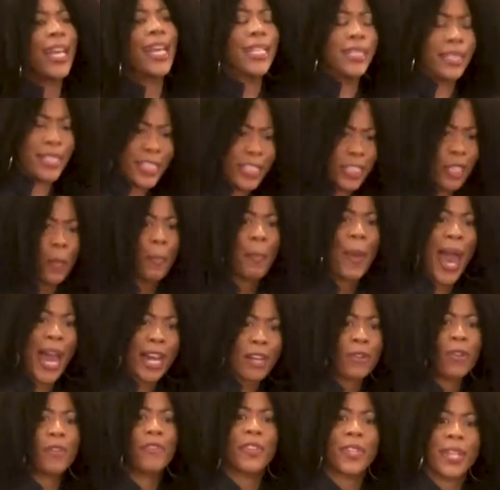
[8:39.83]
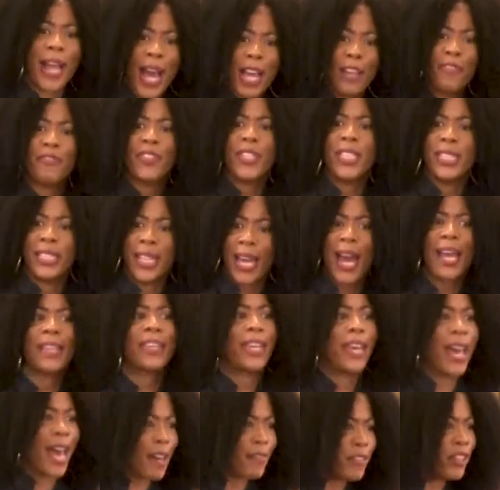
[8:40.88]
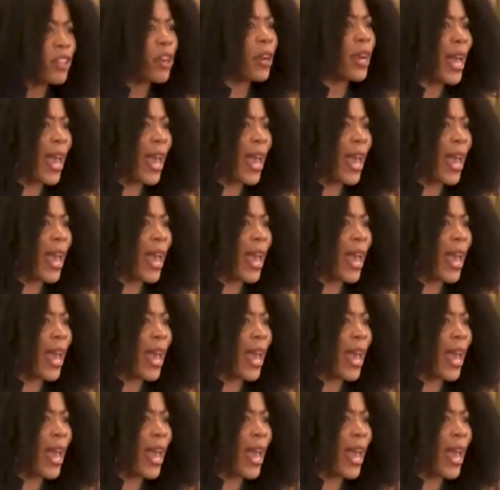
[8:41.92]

Is this a matter of life and death, heaven or